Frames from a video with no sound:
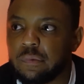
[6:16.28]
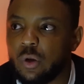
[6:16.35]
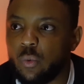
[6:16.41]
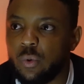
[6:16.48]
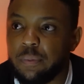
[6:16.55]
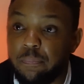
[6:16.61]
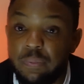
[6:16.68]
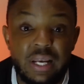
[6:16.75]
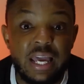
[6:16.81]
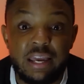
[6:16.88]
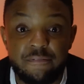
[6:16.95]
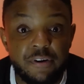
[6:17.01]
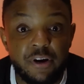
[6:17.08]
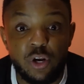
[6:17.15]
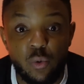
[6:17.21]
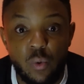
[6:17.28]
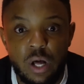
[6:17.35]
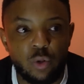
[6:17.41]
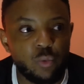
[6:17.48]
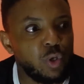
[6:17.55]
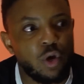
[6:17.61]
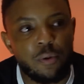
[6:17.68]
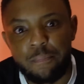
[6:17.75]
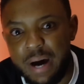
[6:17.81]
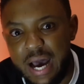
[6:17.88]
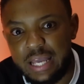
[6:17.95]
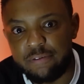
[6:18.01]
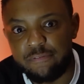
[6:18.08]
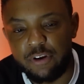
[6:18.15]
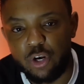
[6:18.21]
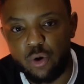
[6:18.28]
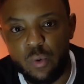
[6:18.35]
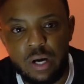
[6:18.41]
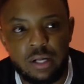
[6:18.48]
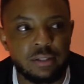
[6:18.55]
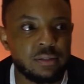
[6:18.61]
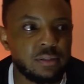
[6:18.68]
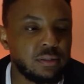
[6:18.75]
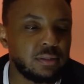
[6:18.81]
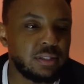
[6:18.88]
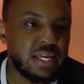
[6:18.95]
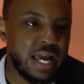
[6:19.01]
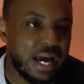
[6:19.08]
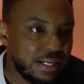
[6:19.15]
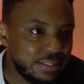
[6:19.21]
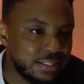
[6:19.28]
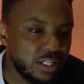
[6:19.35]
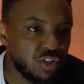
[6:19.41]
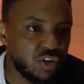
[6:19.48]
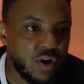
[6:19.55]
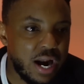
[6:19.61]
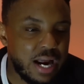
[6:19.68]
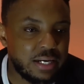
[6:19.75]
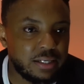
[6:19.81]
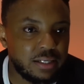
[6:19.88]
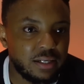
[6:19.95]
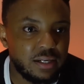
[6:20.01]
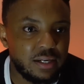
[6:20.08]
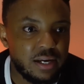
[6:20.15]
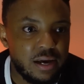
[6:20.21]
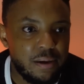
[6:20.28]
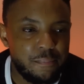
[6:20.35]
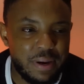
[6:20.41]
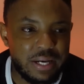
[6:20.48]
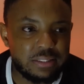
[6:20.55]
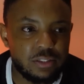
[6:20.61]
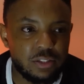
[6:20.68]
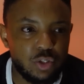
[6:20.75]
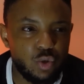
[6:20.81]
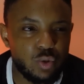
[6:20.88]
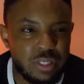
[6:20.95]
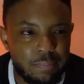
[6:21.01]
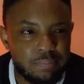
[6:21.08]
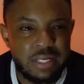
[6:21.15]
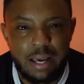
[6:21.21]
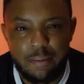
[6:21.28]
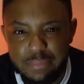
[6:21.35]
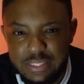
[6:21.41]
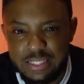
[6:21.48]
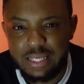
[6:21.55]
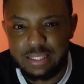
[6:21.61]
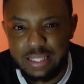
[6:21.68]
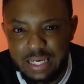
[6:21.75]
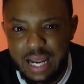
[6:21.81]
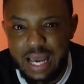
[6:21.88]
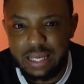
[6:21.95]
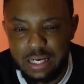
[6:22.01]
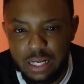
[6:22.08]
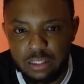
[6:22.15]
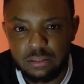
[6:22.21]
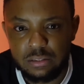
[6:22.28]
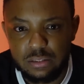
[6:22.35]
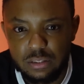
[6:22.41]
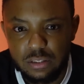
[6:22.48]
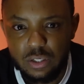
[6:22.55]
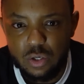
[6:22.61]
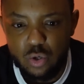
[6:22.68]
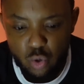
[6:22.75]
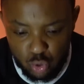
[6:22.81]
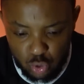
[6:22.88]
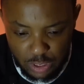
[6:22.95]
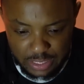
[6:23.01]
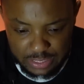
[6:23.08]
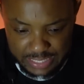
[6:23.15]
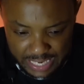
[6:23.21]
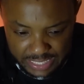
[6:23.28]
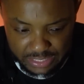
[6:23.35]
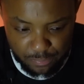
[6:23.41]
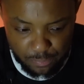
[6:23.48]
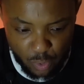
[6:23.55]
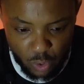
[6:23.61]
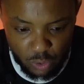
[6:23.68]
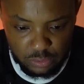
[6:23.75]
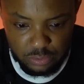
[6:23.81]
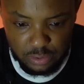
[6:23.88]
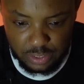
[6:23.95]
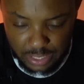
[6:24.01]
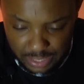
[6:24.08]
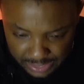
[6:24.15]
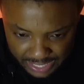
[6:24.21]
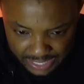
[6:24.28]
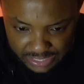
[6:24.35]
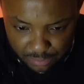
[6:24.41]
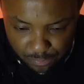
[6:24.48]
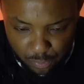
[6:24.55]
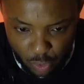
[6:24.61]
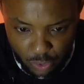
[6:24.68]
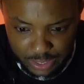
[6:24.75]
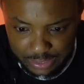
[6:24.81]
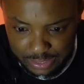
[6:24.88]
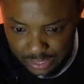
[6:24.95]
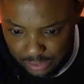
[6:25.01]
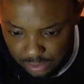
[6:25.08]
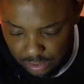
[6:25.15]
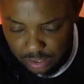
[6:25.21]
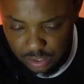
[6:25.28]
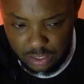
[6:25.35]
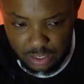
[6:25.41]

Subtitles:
we play very well, we combine very well, the youngsters run. But you sometimes need that adult who's going to take the ball, get the ball, and then,